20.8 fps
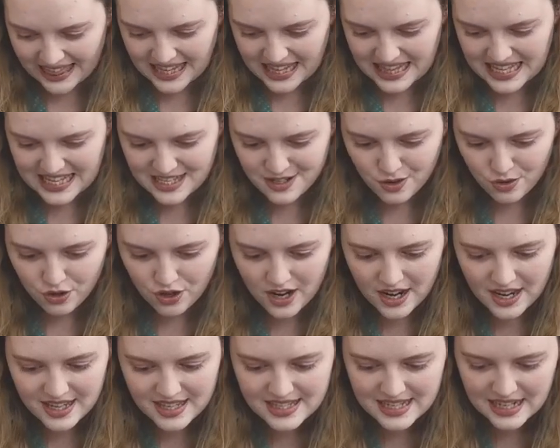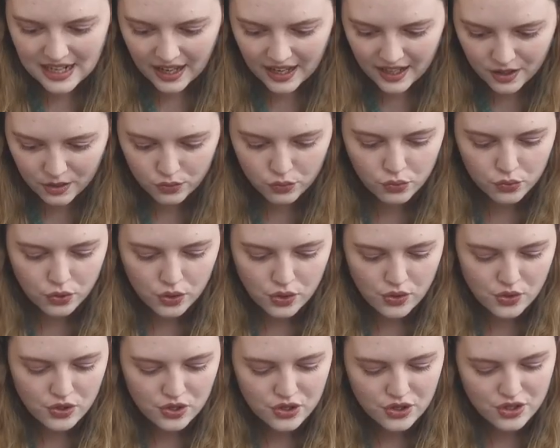and then these crazy like
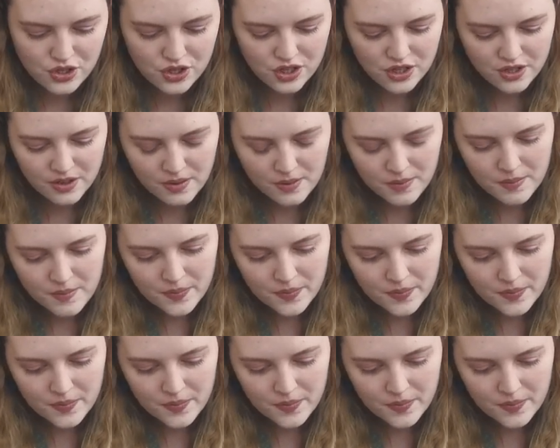ruched